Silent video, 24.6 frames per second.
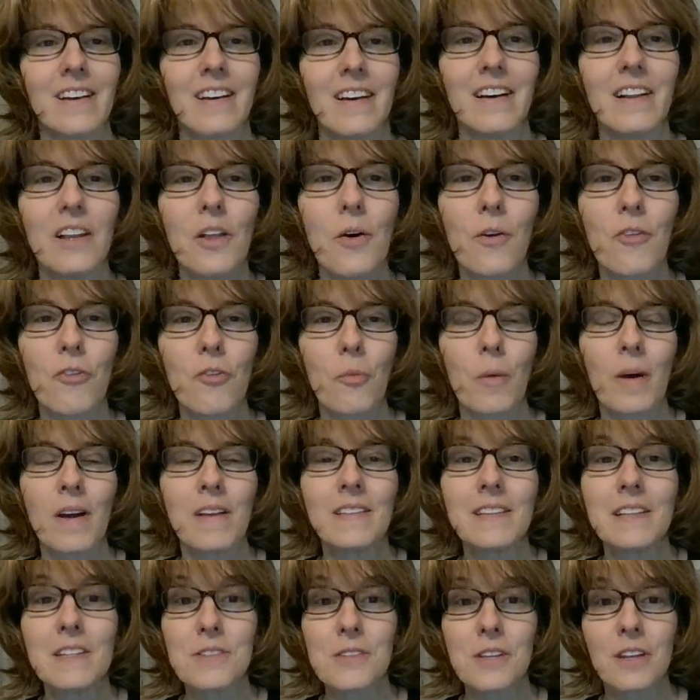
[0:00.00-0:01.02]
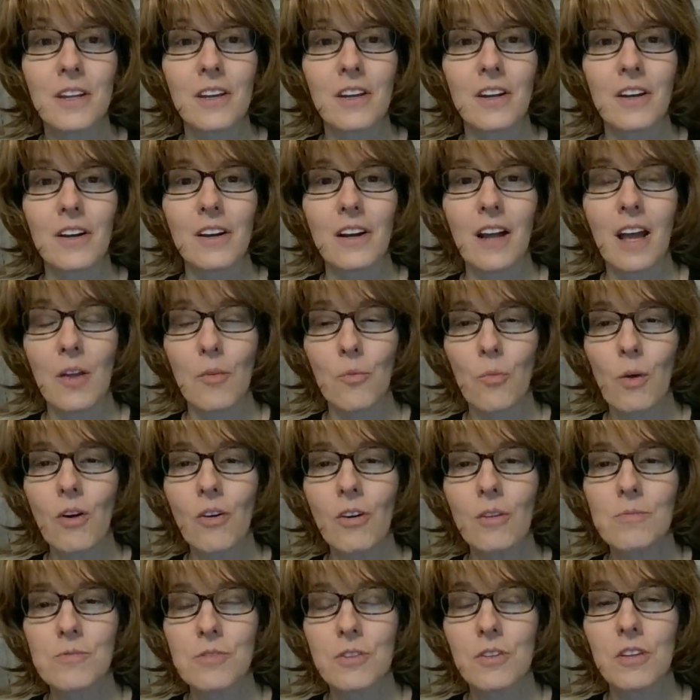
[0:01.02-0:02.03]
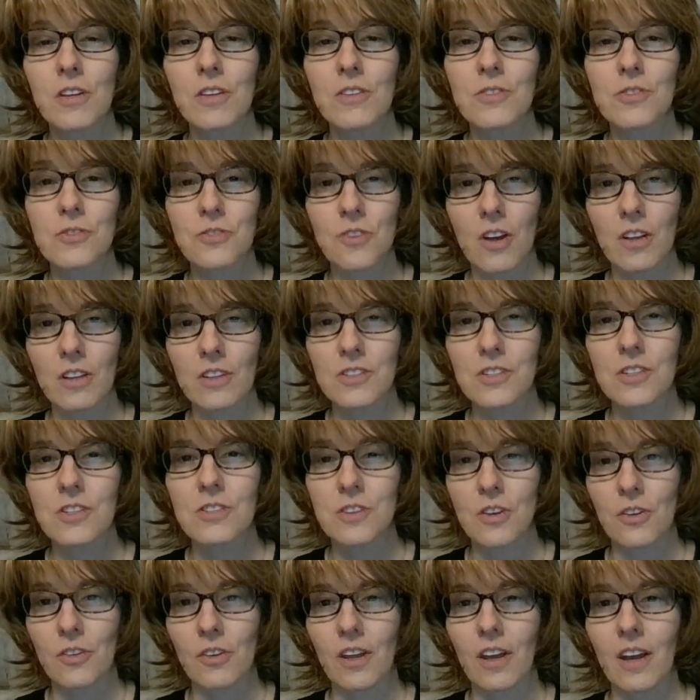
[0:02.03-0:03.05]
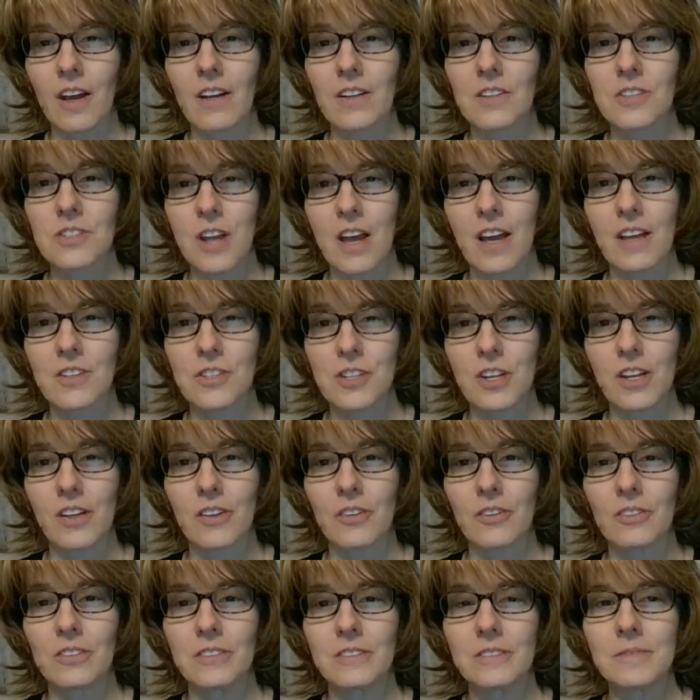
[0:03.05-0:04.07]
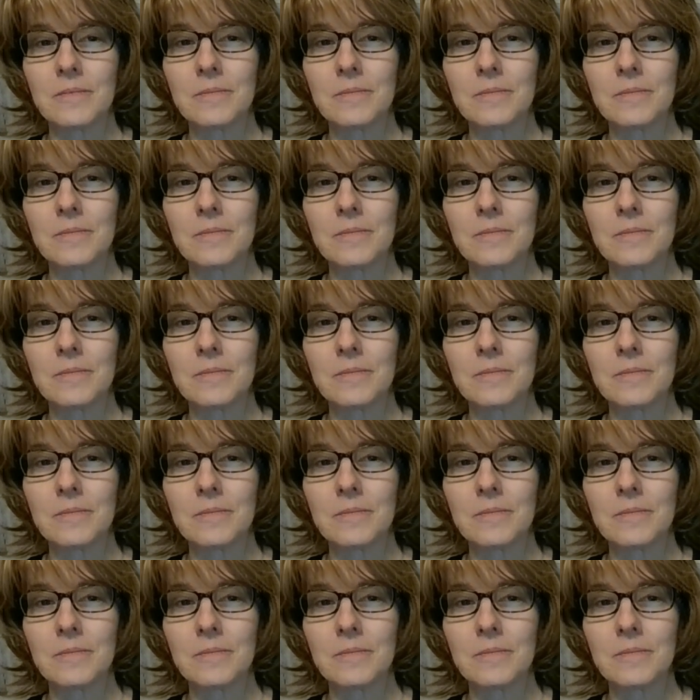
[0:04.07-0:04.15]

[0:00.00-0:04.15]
Hello everyone, Lissa here, and welcome to the Astrology Zodiac chat channel.